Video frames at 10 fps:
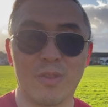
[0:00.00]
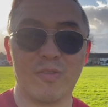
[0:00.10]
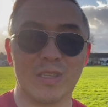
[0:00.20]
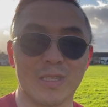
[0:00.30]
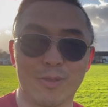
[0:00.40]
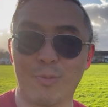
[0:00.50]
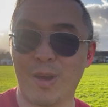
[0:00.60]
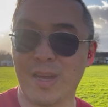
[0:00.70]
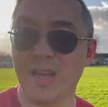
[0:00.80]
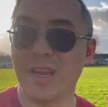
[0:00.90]
the reasons
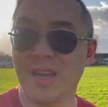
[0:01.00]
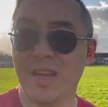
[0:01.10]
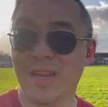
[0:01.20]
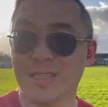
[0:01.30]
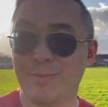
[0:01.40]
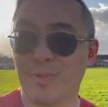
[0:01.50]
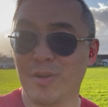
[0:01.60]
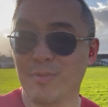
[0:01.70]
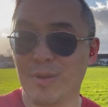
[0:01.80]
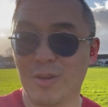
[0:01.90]
why it has
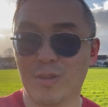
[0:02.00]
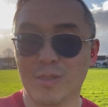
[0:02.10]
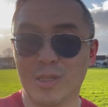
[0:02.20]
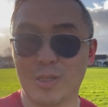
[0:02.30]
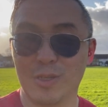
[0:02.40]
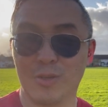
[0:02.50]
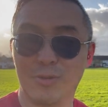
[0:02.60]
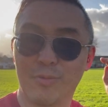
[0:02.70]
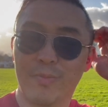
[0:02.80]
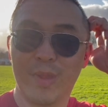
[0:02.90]
spurred me on to
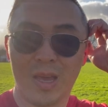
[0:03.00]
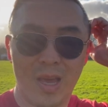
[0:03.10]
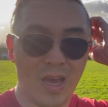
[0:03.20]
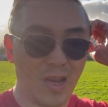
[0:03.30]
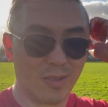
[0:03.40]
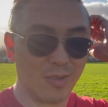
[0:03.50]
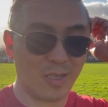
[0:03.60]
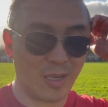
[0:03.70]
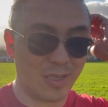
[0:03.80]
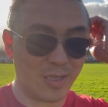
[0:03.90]
do
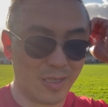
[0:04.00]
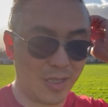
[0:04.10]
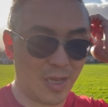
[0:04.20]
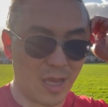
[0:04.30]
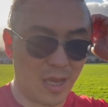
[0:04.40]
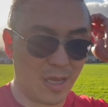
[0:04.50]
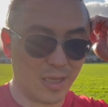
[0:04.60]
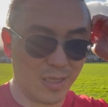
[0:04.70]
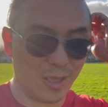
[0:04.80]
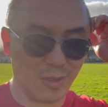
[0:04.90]
exercises
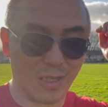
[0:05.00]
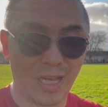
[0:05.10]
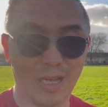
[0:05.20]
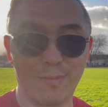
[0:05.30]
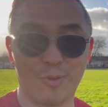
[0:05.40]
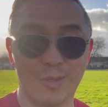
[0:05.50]
and to take it more